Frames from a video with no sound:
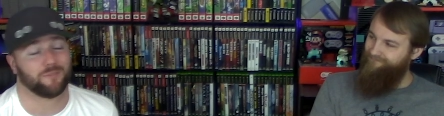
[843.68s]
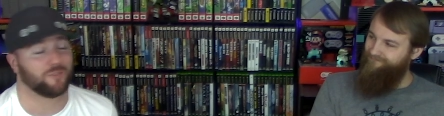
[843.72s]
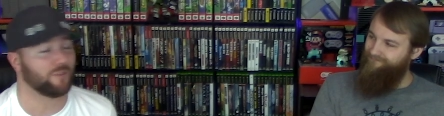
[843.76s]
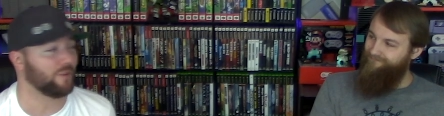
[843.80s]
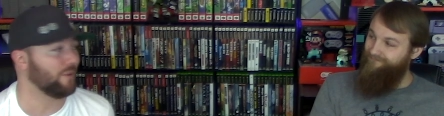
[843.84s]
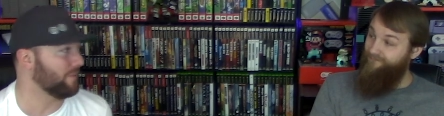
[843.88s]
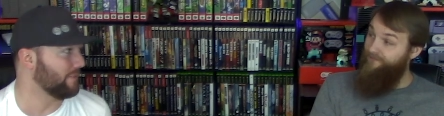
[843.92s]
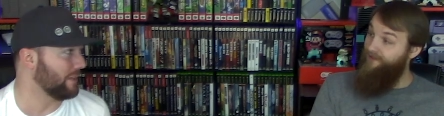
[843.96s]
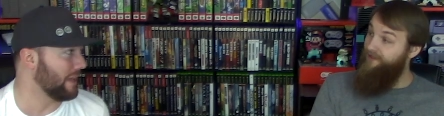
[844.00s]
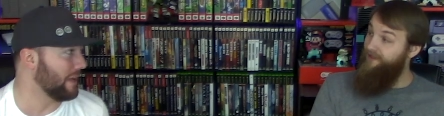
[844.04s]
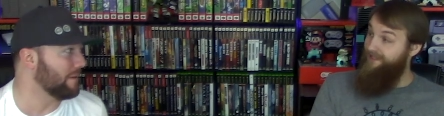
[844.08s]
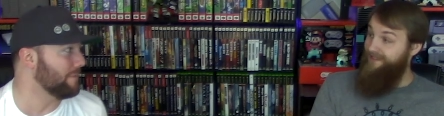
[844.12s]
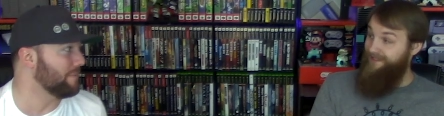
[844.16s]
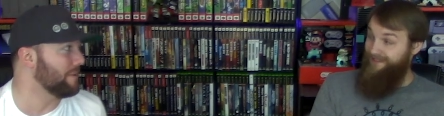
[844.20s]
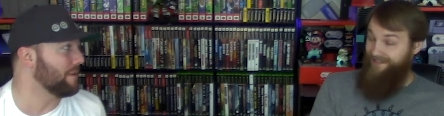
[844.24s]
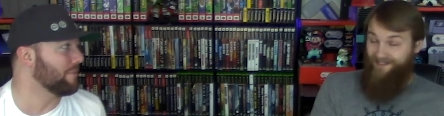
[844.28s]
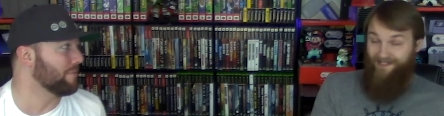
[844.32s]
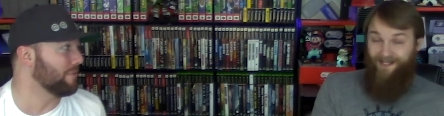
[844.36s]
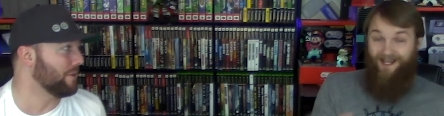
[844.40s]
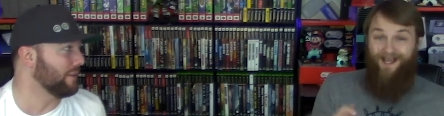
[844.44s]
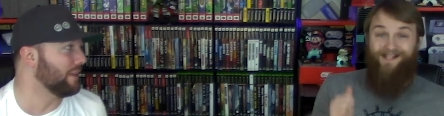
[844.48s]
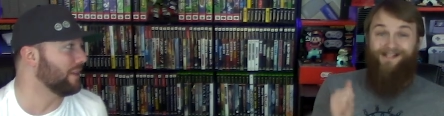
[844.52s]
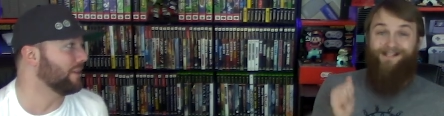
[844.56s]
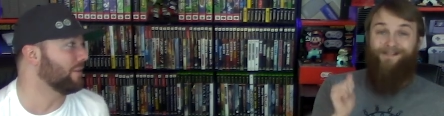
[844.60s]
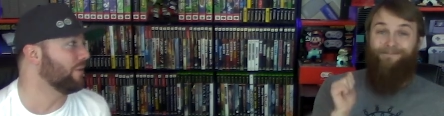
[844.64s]
Speaker 1: so that would be
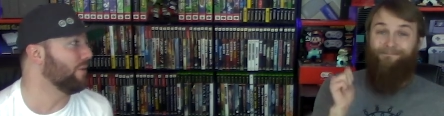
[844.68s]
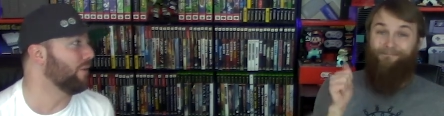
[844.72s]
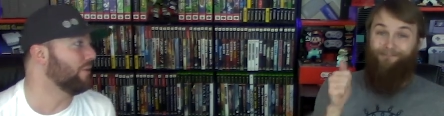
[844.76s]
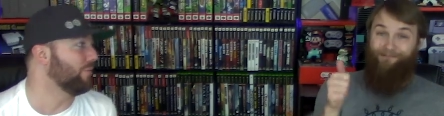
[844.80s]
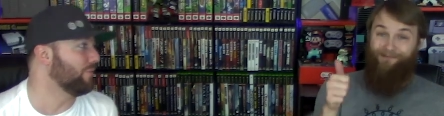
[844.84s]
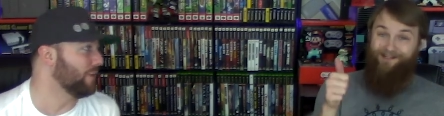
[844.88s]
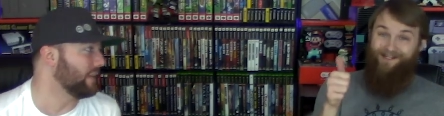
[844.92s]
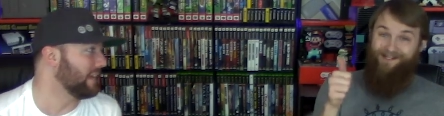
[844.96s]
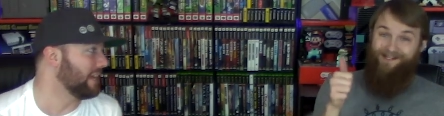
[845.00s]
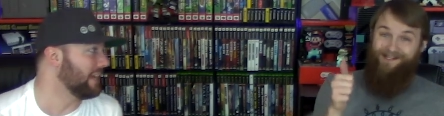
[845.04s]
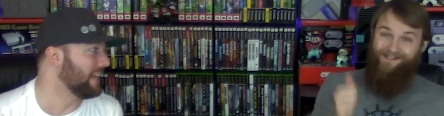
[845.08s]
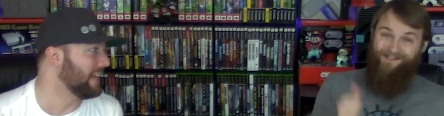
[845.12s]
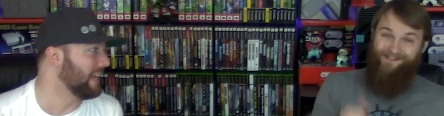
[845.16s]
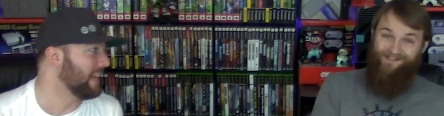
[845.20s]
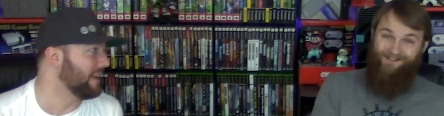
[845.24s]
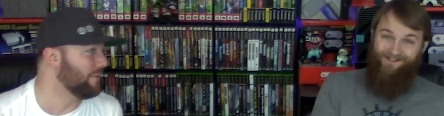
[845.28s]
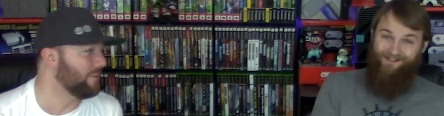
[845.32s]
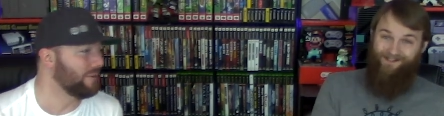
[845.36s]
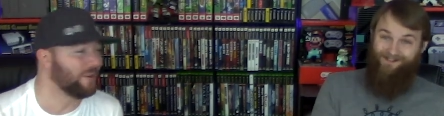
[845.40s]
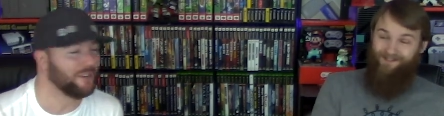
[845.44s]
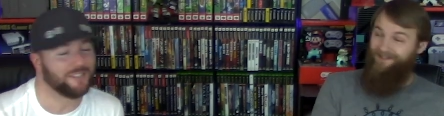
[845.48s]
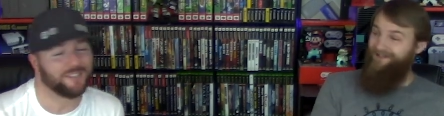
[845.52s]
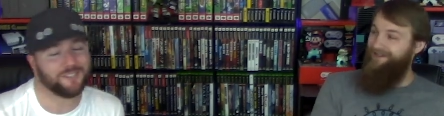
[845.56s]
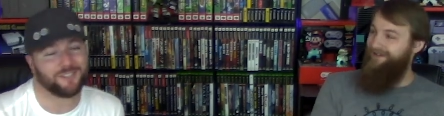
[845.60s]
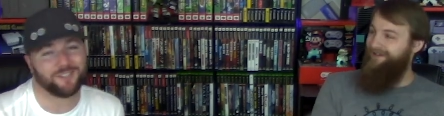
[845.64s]
really cool if you get
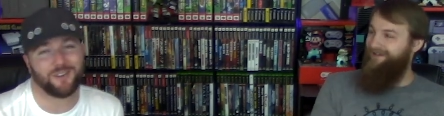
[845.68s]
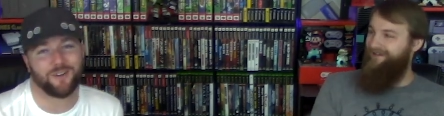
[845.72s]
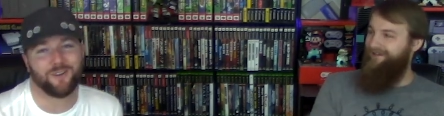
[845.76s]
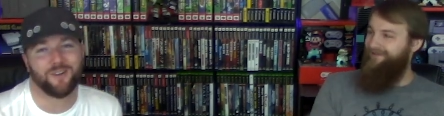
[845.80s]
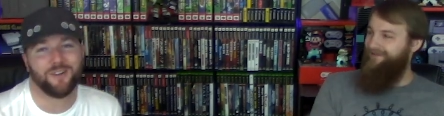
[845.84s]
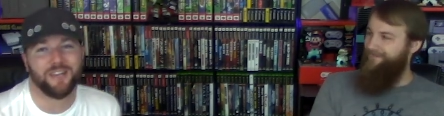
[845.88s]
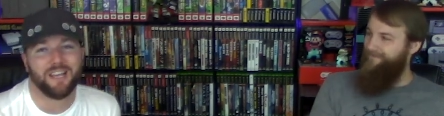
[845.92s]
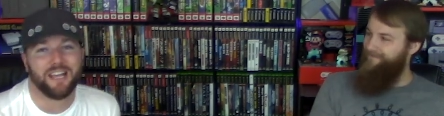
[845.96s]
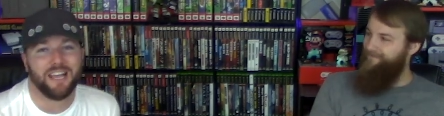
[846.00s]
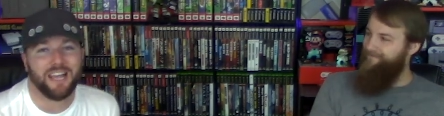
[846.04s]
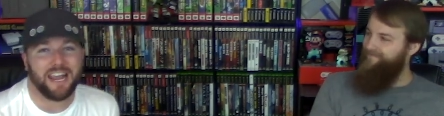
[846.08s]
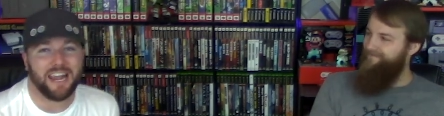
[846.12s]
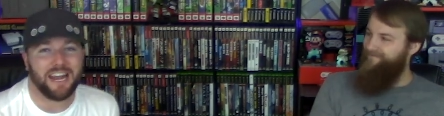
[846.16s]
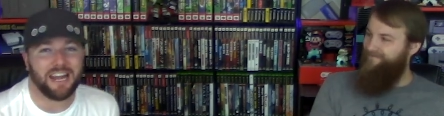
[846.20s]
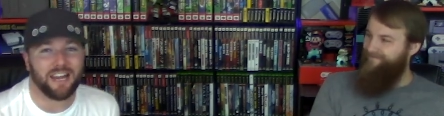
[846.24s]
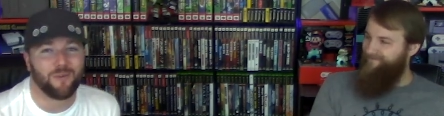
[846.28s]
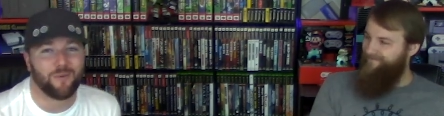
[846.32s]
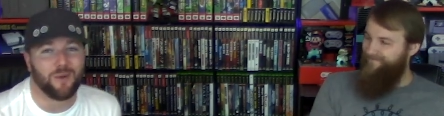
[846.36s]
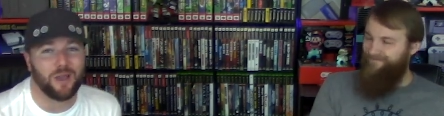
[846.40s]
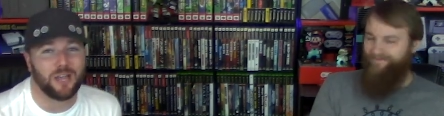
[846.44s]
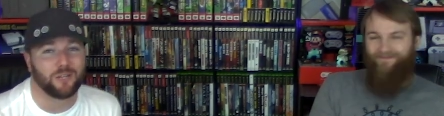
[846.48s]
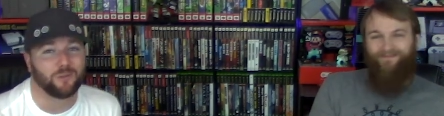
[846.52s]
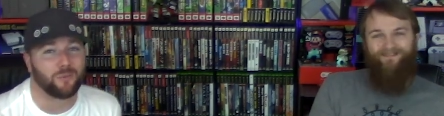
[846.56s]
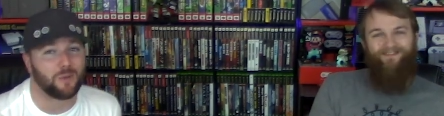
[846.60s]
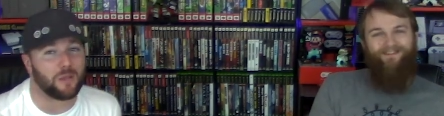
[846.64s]
one. So
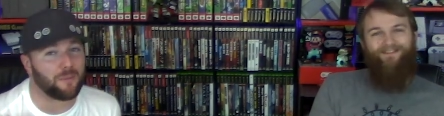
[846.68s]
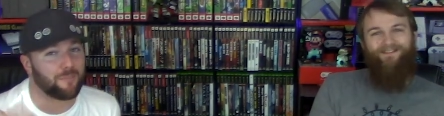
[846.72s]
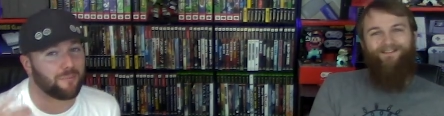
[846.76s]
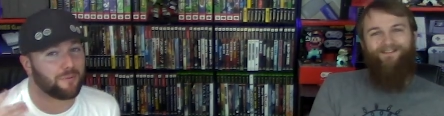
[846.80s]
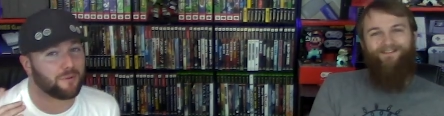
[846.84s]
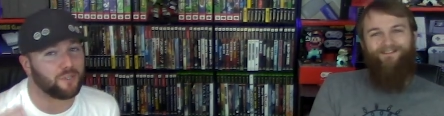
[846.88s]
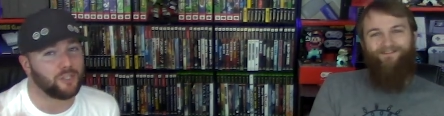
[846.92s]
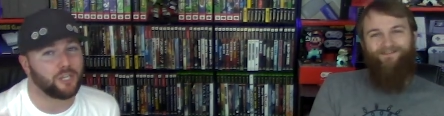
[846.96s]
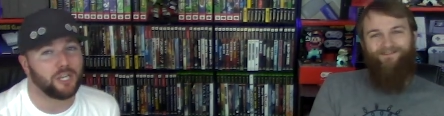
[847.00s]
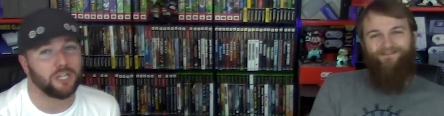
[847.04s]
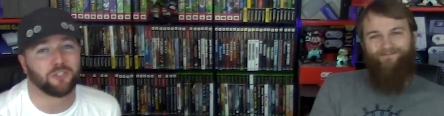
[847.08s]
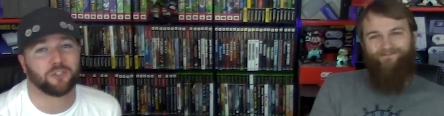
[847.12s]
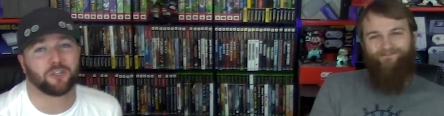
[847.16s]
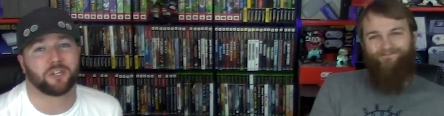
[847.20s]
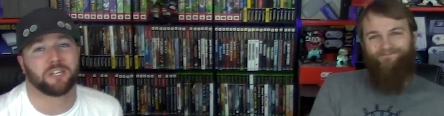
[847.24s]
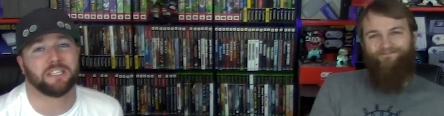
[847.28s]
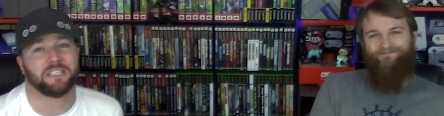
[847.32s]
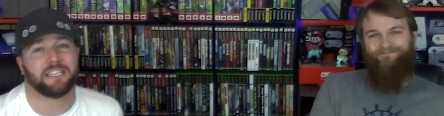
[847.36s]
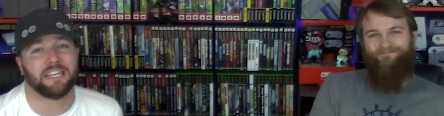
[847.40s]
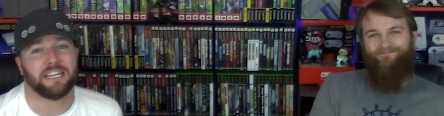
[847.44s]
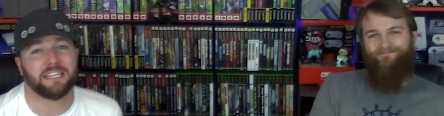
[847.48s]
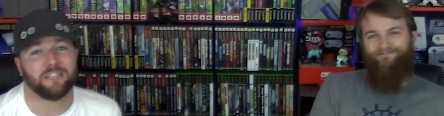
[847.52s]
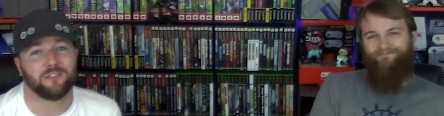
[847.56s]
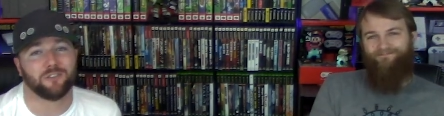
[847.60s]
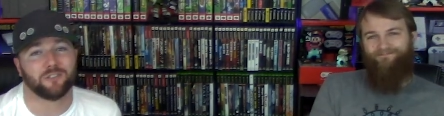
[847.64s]
anyways, we appreciate your
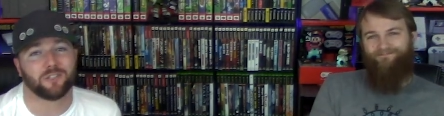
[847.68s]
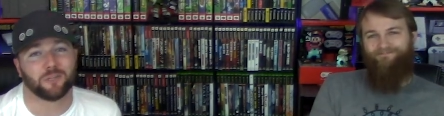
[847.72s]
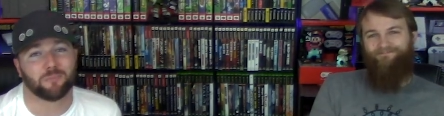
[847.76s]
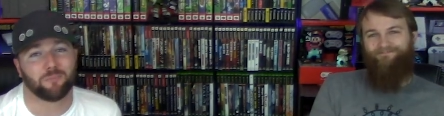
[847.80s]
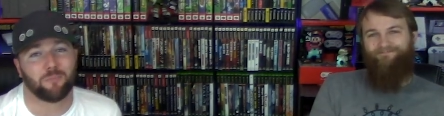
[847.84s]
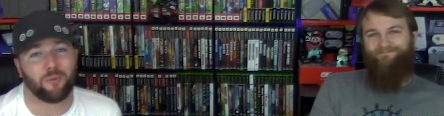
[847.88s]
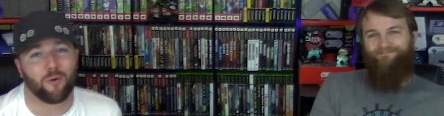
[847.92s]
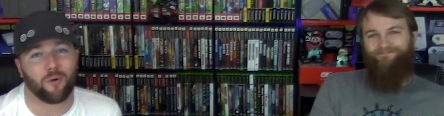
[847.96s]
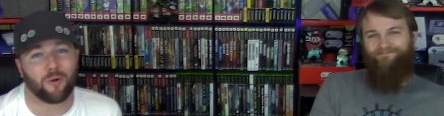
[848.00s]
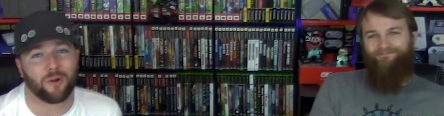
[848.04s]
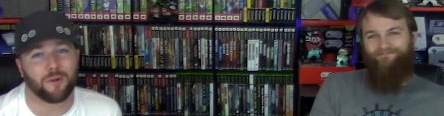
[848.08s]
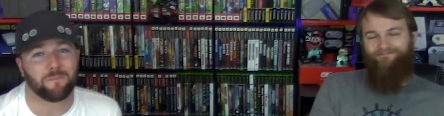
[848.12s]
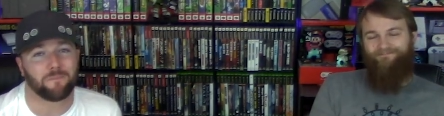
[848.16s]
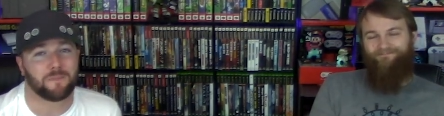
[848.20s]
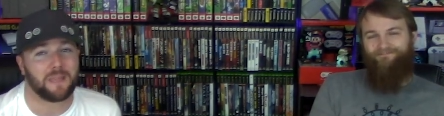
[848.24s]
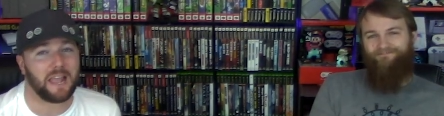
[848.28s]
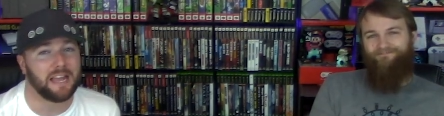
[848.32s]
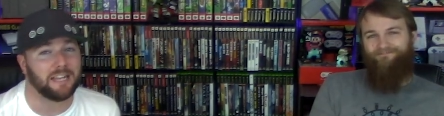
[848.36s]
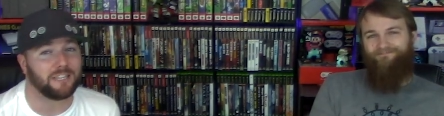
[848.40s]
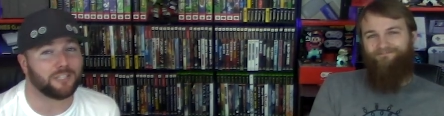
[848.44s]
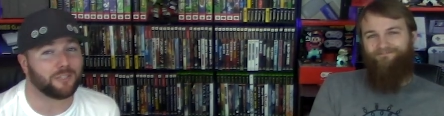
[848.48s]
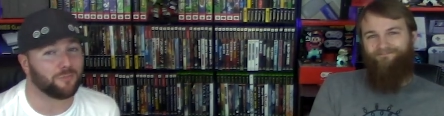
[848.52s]
continued support and